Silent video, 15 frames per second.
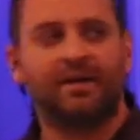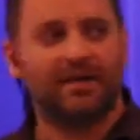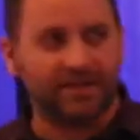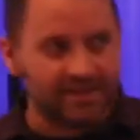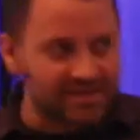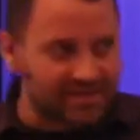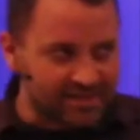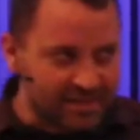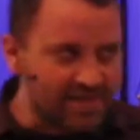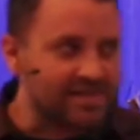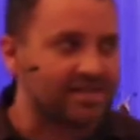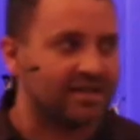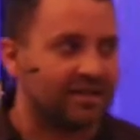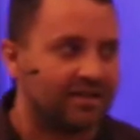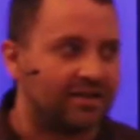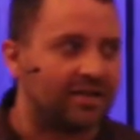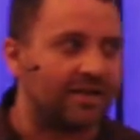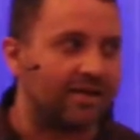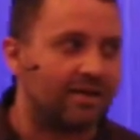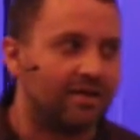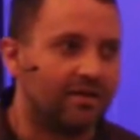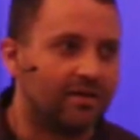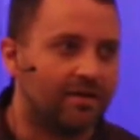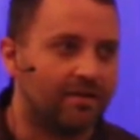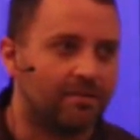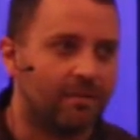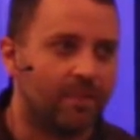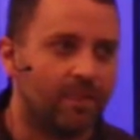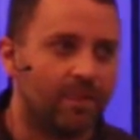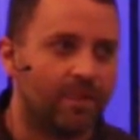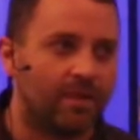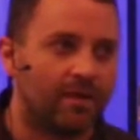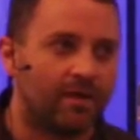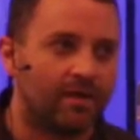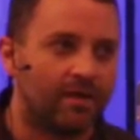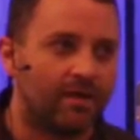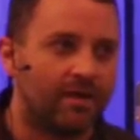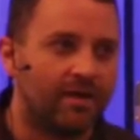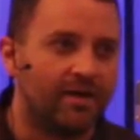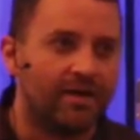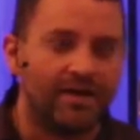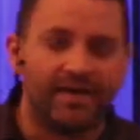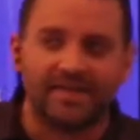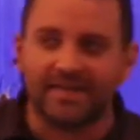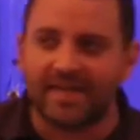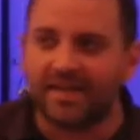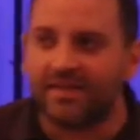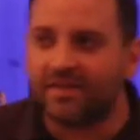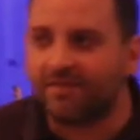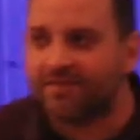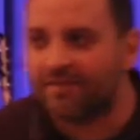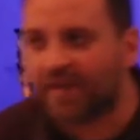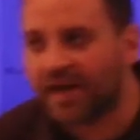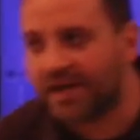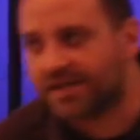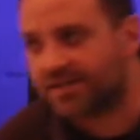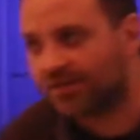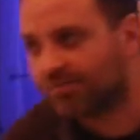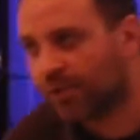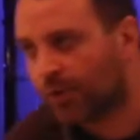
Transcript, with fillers: consistently, is in the face of